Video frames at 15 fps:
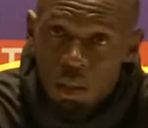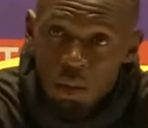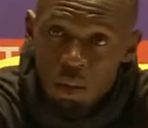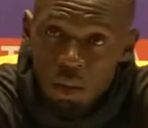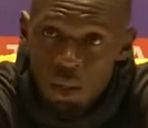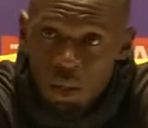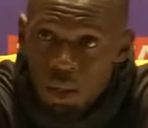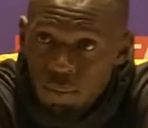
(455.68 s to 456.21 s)

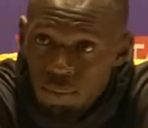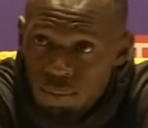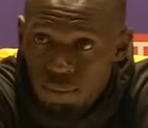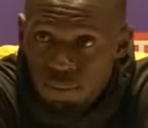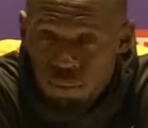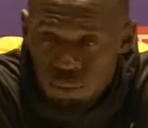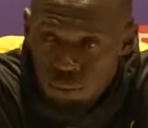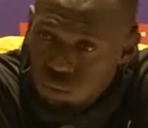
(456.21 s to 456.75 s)
Well,
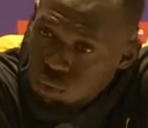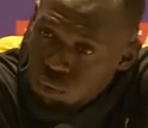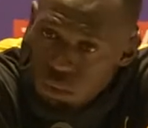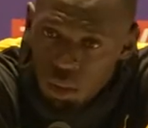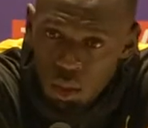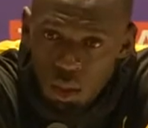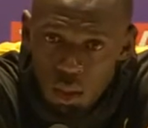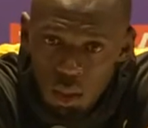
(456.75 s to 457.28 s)

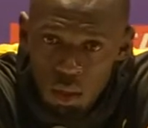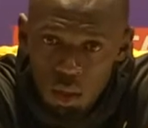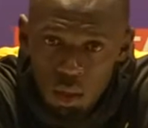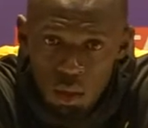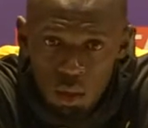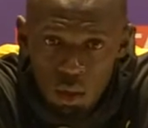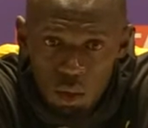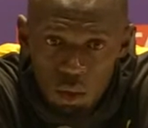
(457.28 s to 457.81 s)

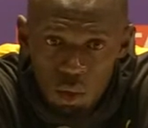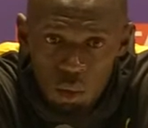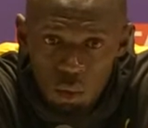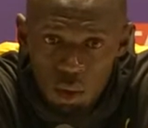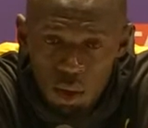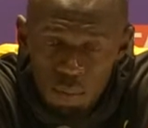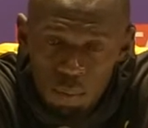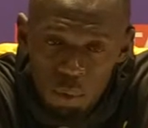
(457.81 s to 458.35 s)

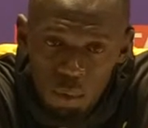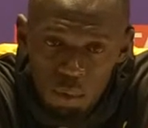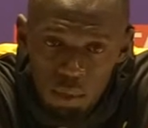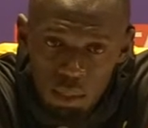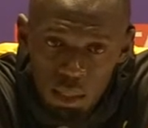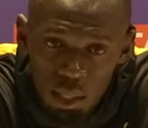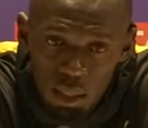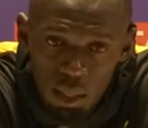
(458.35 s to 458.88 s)
I've
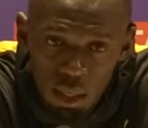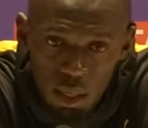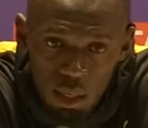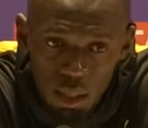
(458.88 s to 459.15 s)
proven that